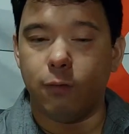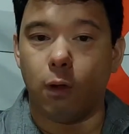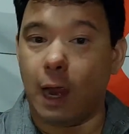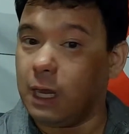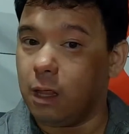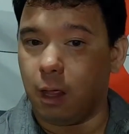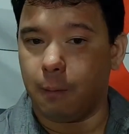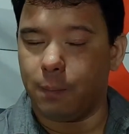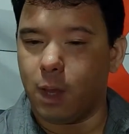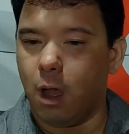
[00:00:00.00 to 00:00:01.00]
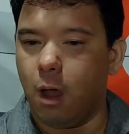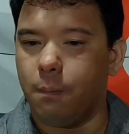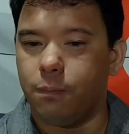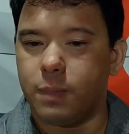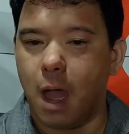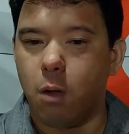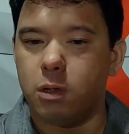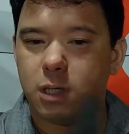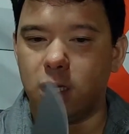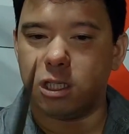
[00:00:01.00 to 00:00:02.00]
for anything. That
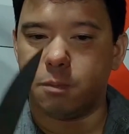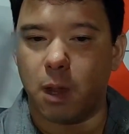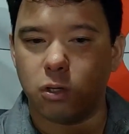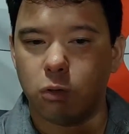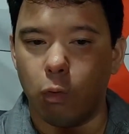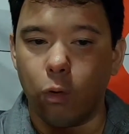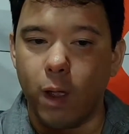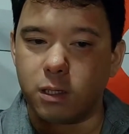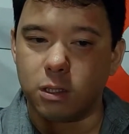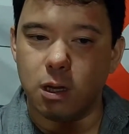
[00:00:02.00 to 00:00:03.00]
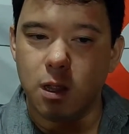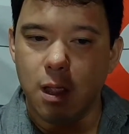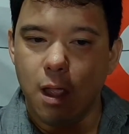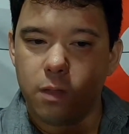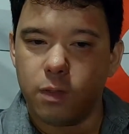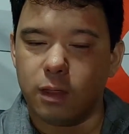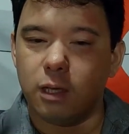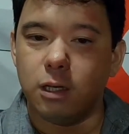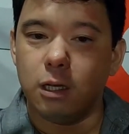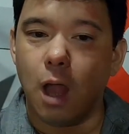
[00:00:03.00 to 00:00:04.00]
was a special request that they
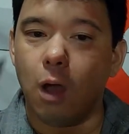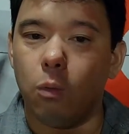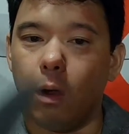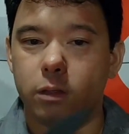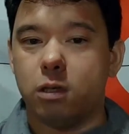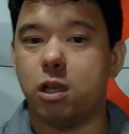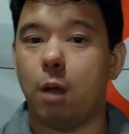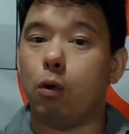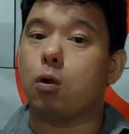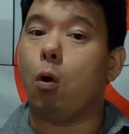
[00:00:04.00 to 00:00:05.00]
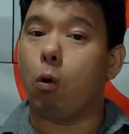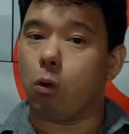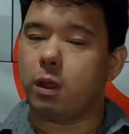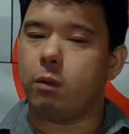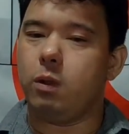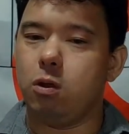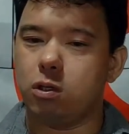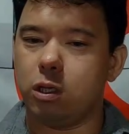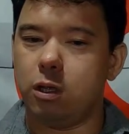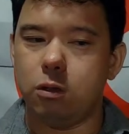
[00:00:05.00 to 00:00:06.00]
did not want the double coral that we
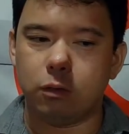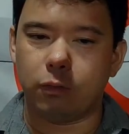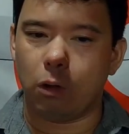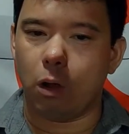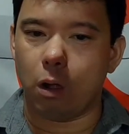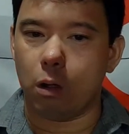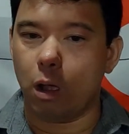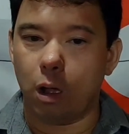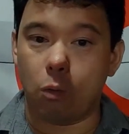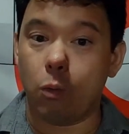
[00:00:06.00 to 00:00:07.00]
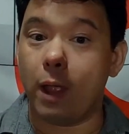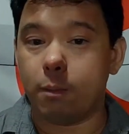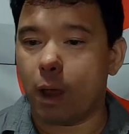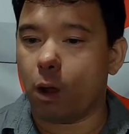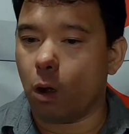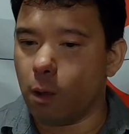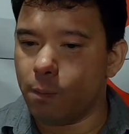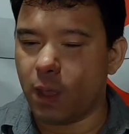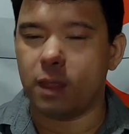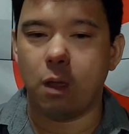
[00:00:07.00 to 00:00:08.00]
usually use for our red micarta,
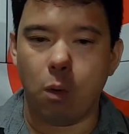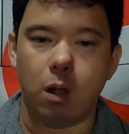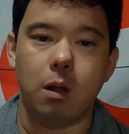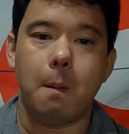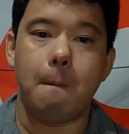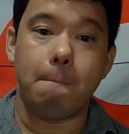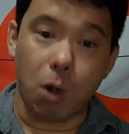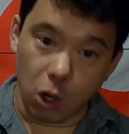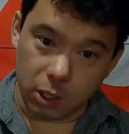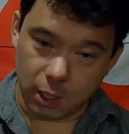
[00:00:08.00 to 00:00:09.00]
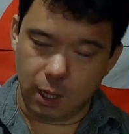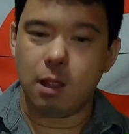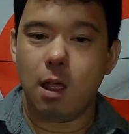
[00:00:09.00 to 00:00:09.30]
and they wanted burgundy.